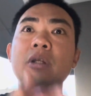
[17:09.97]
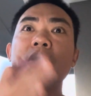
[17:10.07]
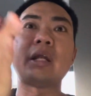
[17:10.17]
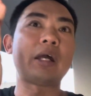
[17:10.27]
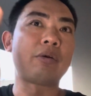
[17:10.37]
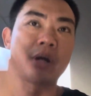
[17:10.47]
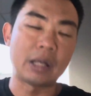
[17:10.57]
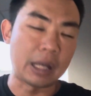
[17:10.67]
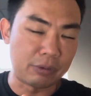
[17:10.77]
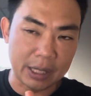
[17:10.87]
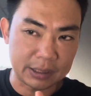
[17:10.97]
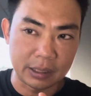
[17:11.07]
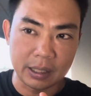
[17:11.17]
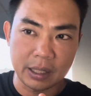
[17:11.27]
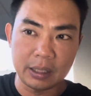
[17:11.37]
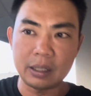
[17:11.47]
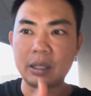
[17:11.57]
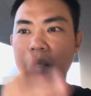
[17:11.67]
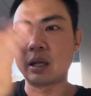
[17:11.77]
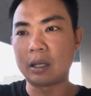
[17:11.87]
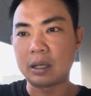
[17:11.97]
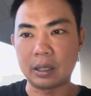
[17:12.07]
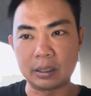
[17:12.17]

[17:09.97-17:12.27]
Then I rest a day, and then